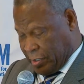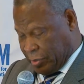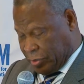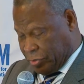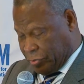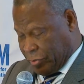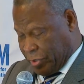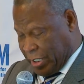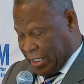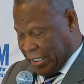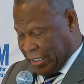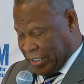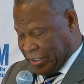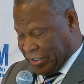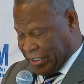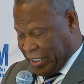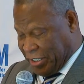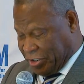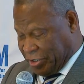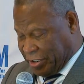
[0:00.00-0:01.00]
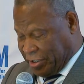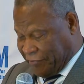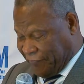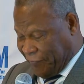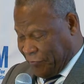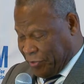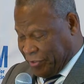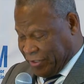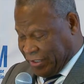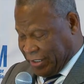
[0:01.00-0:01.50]
to organizations
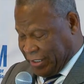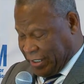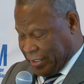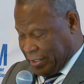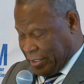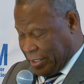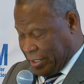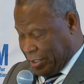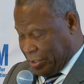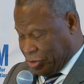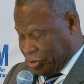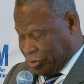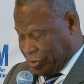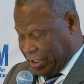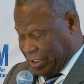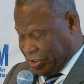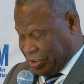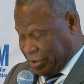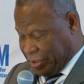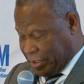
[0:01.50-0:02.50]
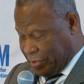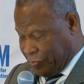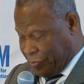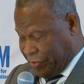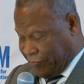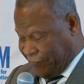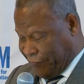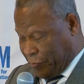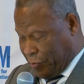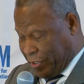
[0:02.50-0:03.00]
focusing on judicial
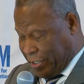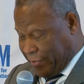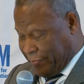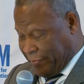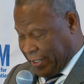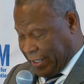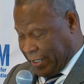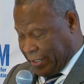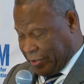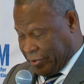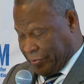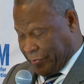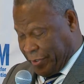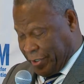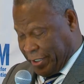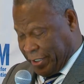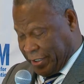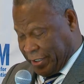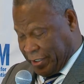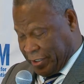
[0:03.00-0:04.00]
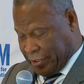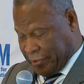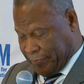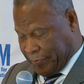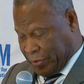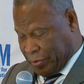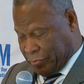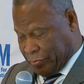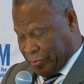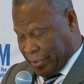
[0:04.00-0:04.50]
reform and community
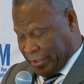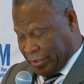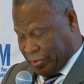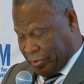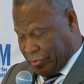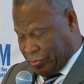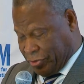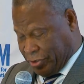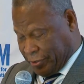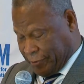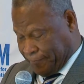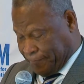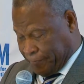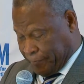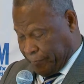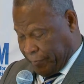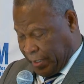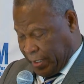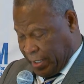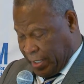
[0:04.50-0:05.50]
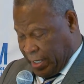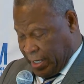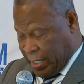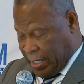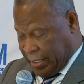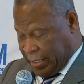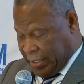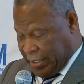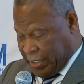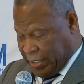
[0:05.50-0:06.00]
dispute resolution.
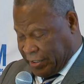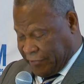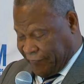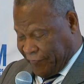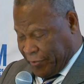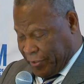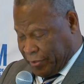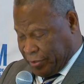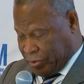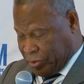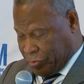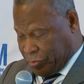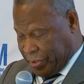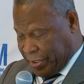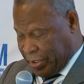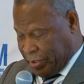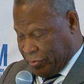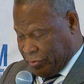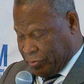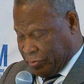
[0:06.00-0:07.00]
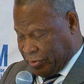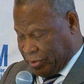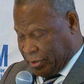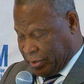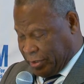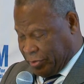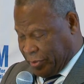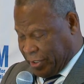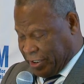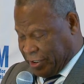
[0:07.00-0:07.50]
These funds were
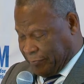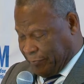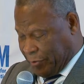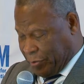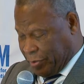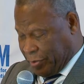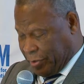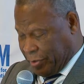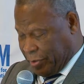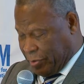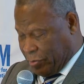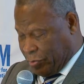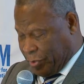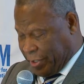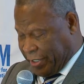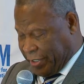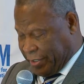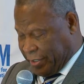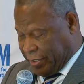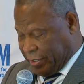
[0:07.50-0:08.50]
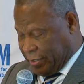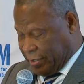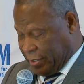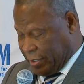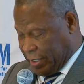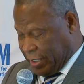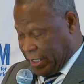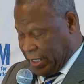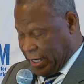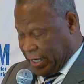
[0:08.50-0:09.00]
used to explore whether
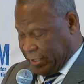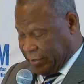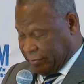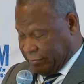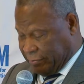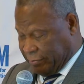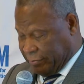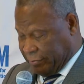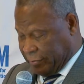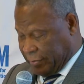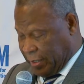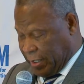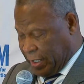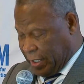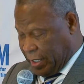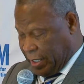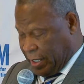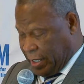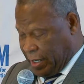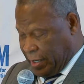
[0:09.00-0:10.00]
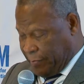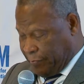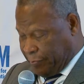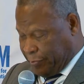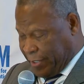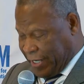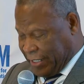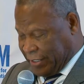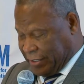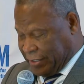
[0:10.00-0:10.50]
or not
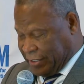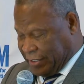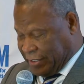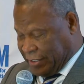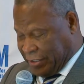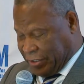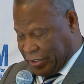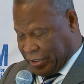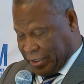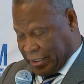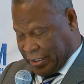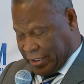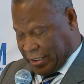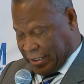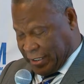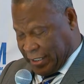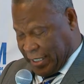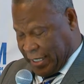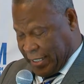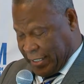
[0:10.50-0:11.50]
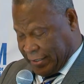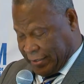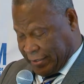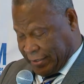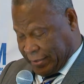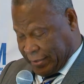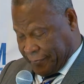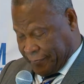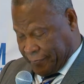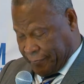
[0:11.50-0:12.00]
practices such
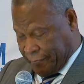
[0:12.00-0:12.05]
as